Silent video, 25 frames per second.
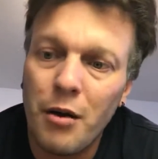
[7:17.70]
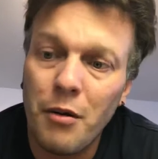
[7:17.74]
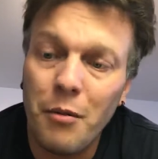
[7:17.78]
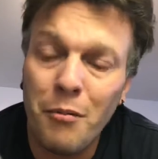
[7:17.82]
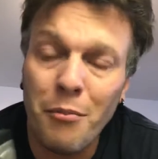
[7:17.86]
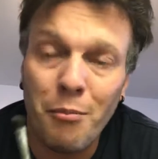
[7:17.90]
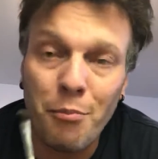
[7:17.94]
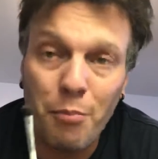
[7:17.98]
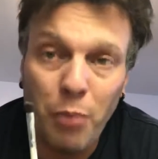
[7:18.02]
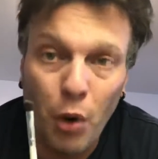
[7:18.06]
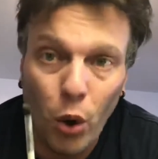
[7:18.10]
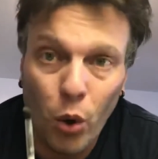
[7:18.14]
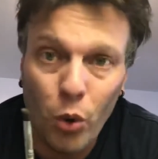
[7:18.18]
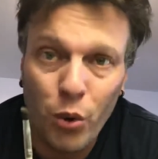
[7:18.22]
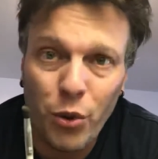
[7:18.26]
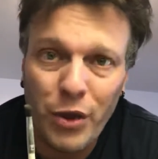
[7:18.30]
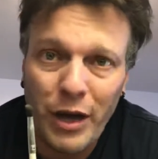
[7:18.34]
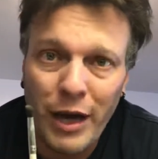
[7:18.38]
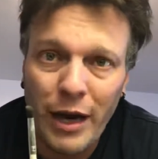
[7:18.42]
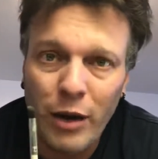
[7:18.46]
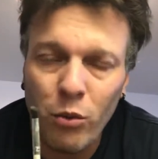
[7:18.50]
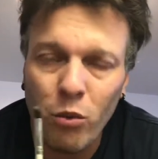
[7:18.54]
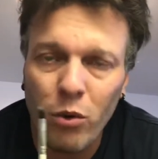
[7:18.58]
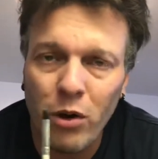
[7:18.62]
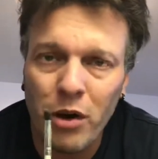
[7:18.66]
both
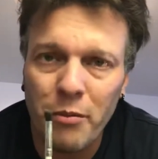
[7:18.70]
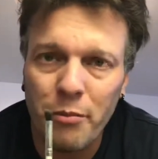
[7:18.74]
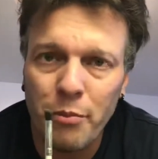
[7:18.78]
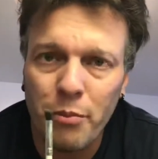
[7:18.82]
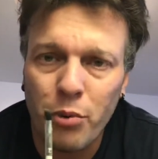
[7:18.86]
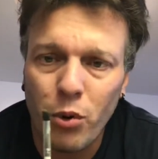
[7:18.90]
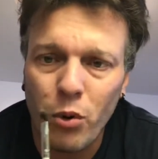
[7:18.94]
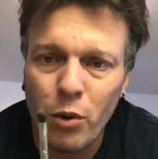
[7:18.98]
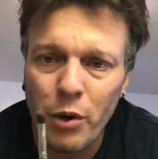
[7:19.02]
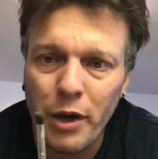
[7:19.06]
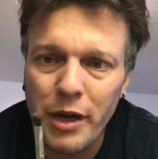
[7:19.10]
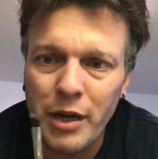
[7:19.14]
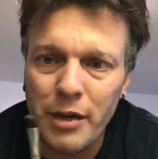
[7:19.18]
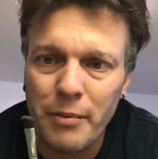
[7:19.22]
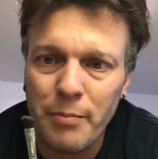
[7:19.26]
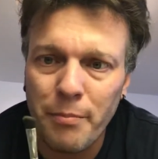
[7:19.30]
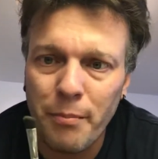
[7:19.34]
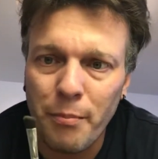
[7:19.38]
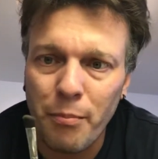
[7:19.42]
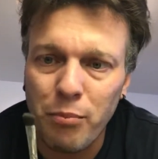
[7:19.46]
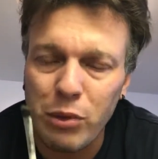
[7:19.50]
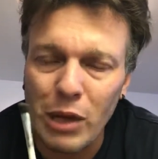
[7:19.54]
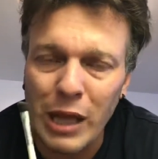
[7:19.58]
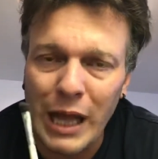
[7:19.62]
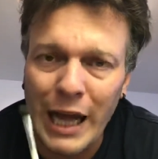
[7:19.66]
at one
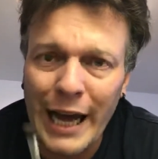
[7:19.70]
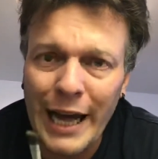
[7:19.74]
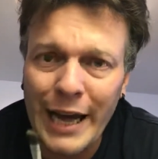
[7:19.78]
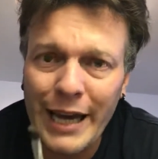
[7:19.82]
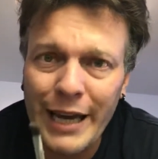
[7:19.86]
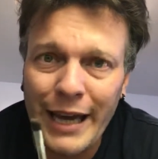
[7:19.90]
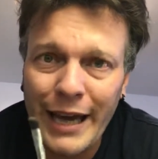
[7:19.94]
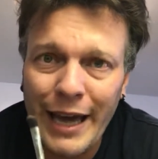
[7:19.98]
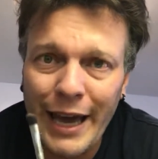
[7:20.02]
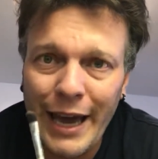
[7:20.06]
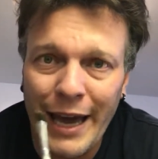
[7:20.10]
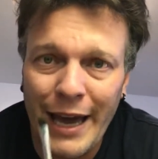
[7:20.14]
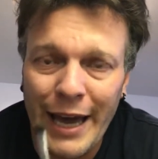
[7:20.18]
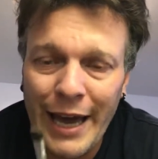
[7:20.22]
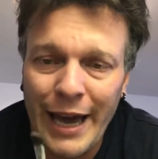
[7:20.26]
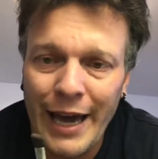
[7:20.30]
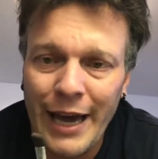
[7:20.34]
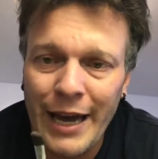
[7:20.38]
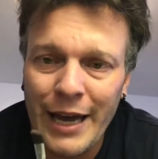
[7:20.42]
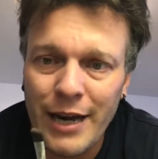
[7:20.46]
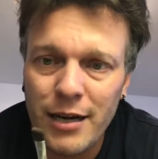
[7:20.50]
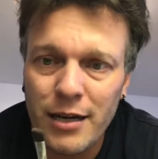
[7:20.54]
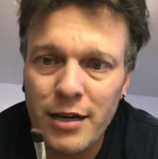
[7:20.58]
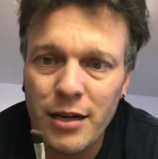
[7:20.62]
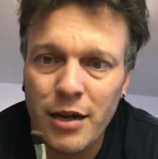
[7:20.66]
point, black
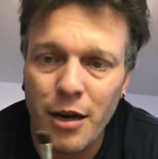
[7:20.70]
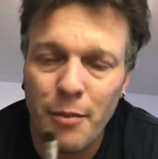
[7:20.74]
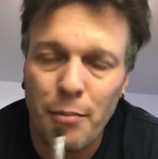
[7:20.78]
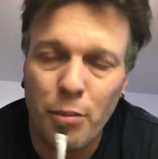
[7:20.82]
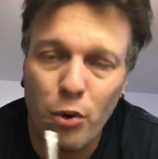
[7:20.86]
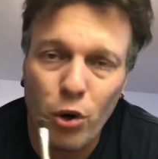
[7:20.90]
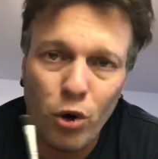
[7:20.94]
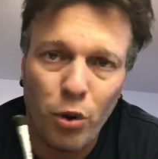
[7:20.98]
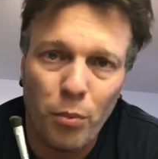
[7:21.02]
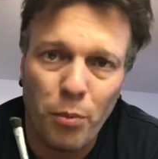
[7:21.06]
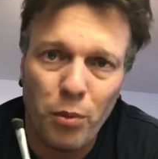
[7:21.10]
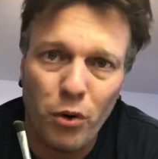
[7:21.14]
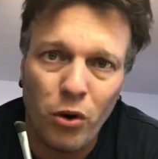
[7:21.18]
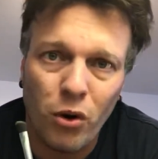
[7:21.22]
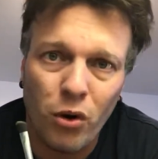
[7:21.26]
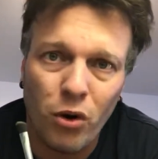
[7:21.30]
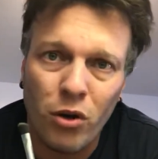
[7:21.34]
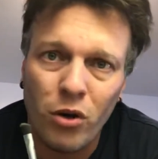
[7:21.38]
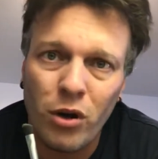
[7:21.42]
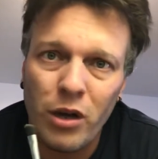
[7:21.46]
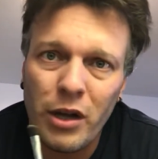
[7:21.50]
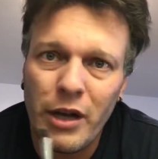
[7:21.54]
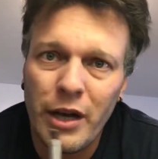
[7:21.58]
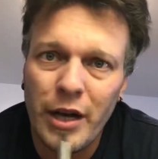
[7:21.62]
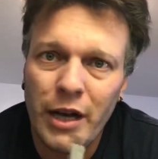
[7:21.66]
and a
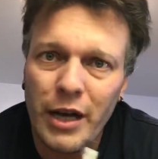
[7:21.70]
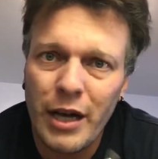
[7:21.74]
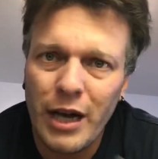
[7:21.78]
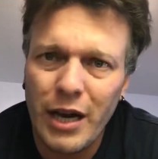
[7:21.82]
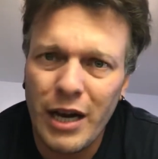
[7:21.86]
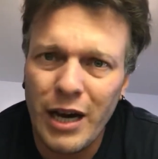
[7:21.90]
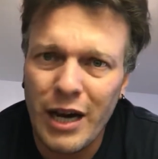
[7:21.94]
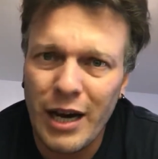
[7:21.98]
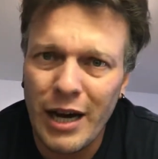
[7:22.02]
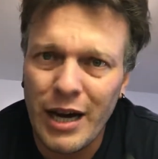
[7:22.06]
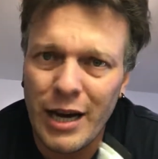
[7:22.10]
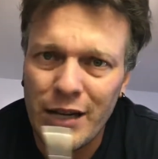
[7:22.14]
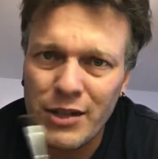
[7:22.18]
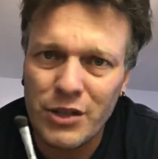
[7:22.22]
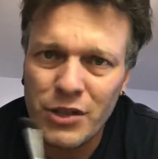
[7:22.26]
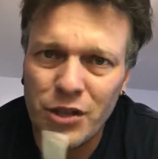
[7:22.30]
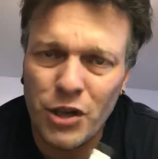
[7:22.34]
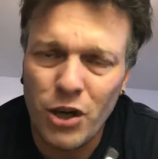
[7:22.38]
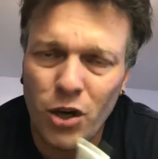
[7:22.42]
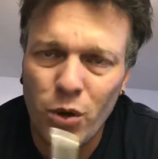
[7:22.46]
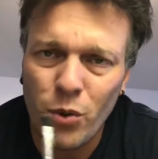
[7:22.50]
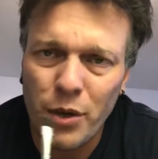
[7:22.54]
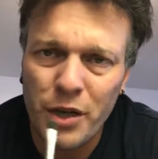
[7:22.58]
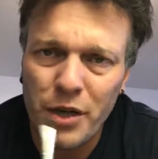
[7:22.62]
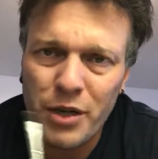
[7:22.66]
purple, to
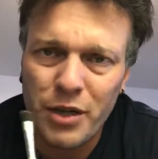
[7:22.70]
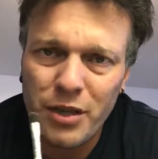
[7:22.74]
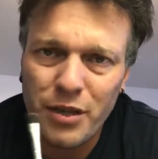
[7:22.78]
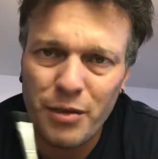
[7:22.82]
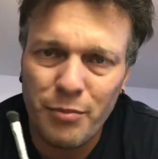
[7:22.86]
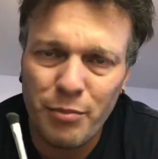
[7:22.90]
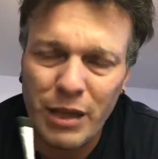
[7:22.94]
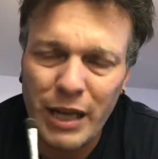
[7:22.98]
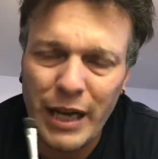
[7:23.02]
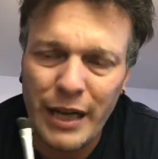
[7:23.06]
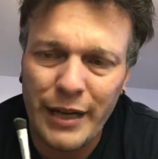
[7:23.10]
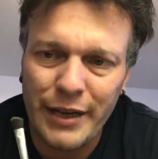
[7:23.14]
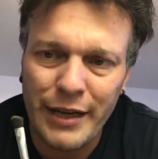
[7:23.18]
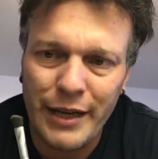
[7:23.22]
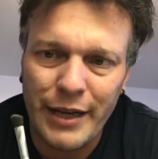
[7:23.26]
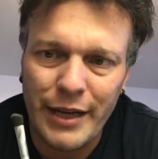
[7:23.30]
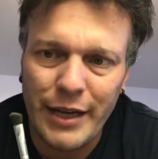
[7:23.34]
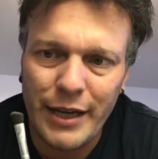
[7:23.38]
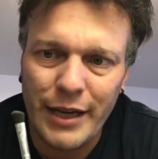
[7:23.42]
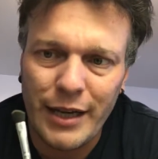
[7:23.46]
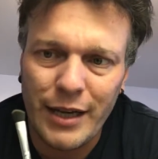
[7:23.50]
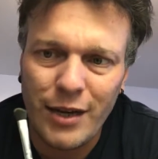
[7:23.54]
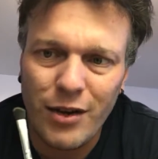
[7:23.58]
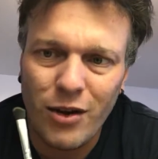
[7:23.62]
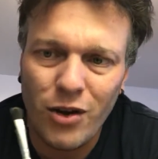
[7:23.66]
go into the
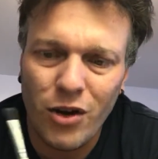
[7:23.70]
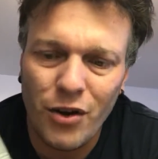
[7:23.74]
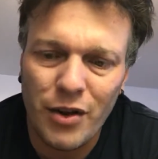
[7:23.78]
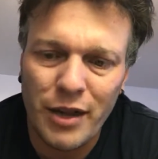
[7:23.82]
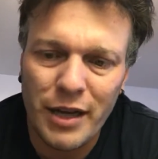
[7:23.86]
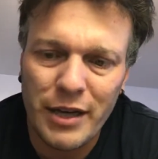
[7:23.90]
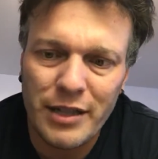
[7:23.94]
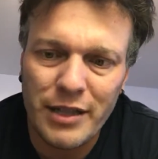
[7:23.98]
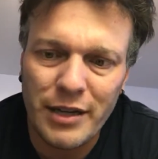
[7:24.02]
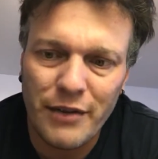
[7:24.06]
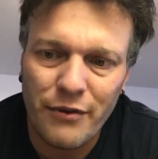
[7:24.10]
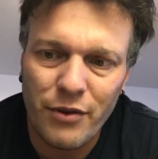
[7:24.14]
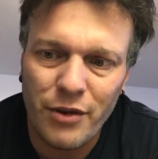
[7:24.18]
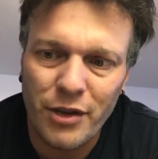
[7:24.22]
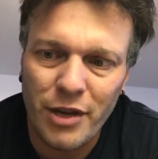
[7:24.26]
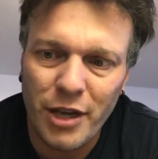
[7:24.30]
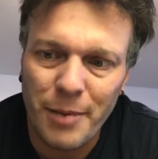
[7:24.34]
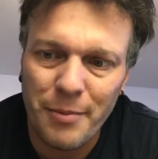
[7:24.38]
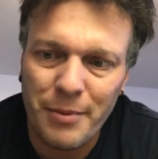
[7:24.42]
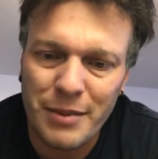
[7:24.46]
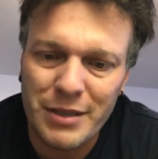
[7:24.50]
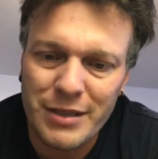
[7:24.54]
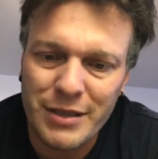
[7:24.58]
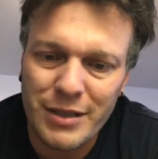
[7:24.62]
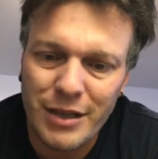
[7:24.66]
blending, all that different
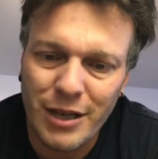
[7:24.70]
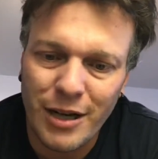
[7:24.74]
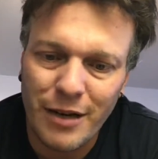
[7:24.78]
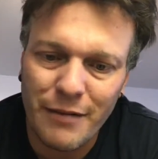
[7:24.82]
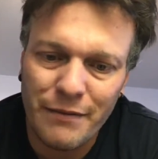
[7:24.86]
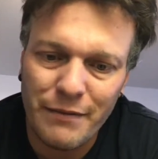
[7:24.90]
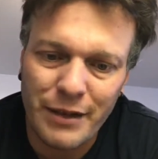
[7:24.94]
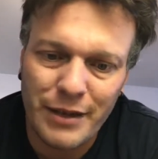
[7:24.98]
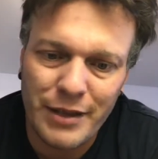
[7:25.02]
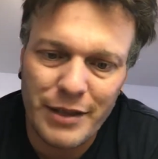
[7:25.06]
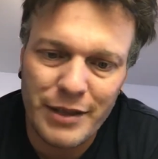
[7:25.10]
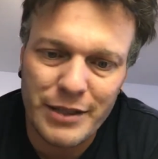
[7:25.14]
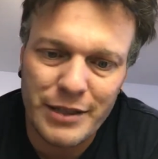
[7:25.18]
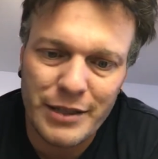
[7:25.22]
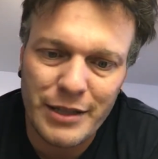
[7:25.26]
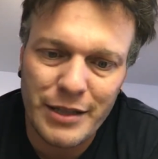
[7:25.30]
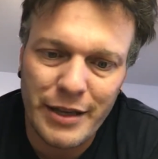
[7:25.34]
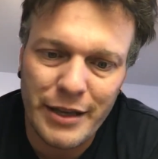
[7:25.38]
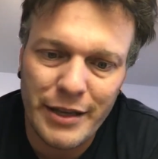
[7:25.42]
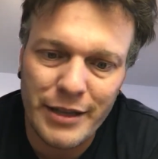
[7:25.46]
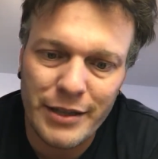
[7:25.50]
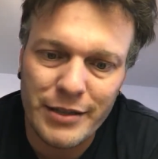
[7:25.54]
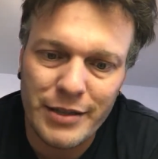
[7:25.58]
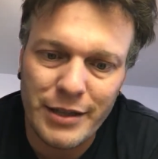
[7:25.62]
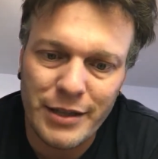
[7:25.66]
type of stuff. Now this
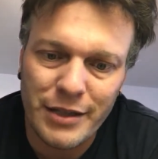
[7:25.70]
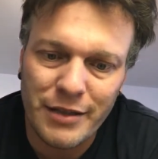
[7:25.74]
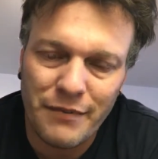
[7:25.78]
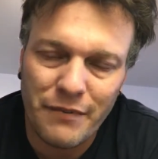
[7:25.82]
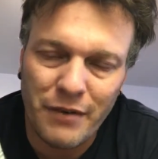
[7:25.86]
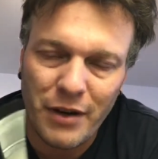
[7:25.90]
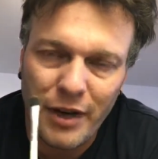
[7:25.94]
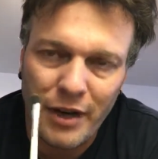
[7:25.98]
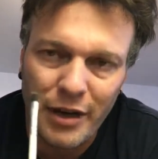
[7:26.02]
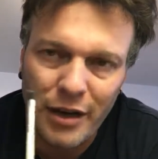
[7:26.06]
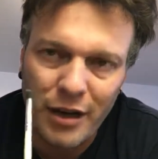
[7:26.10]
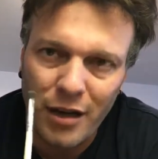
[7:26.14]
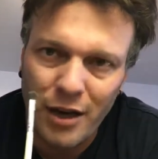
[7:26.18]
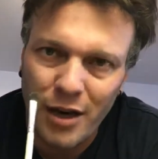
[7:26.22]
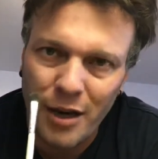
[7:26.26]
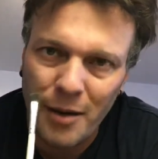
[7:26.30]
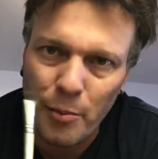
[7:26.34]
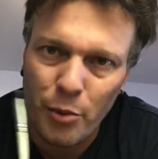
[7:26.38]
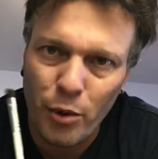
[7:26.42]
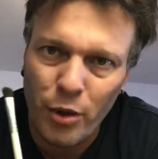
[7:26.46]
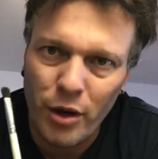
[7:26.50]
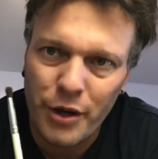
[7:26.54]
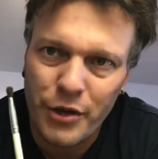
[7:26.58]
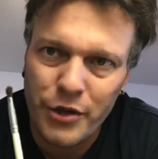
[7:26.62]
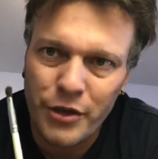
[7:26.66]
is a defining eye
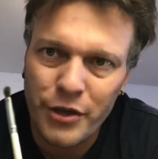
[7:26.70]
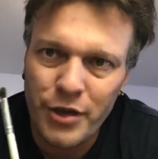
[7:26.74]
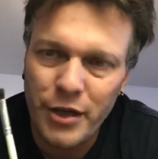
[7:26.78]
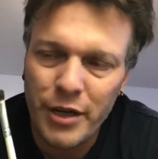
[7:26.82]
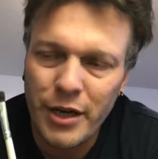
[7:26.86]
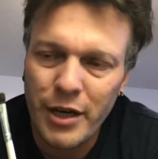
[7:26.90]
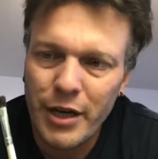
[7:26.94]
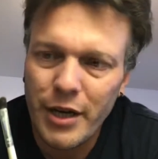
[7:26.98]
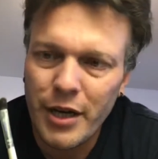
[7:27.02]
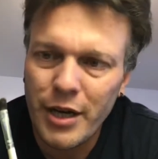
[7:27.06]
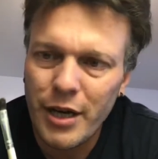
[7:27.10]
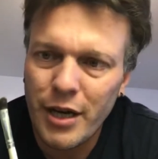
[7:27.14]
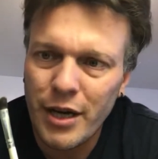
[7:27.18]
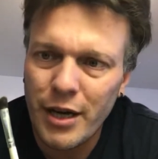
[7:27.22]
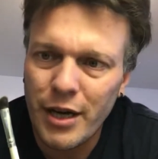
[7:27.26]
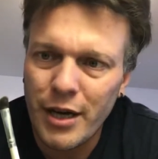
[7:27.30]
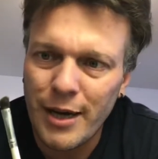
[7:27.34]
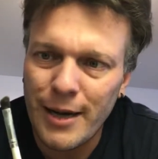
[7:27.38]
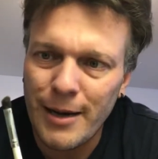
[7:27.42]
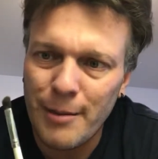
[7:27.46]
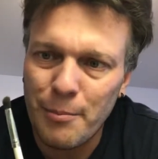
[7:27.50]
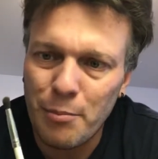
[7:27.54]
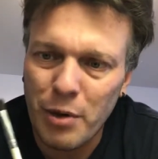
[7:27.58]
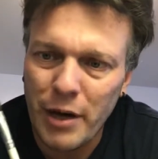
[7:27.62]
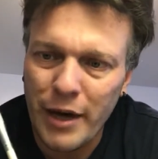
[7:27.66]
brush
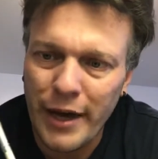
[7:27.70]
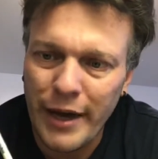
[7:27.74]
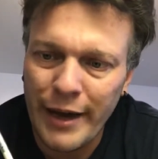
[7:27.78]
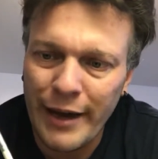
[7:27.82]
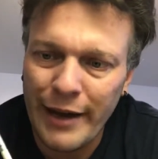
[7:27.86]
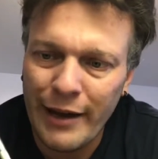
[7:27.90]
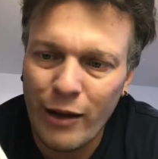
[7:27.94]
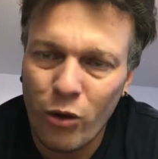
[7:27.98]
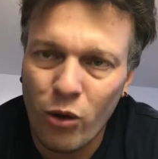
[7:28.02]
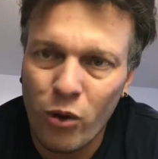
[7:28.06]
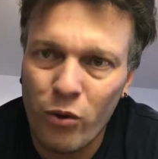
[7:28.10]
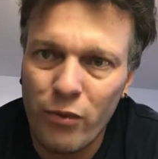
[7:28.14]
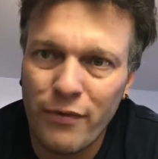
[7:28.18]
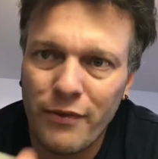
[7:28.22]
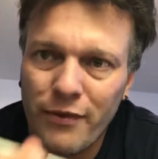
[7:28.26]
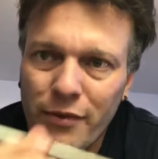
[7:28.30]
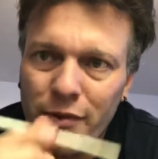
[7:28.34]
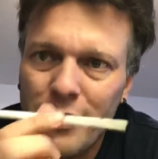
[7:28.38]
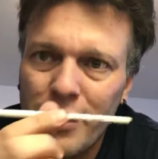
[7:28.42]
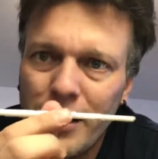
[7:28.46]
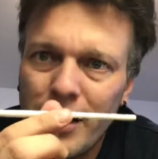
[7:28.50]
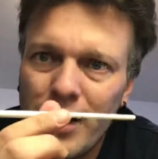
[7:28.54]
by e.l.f.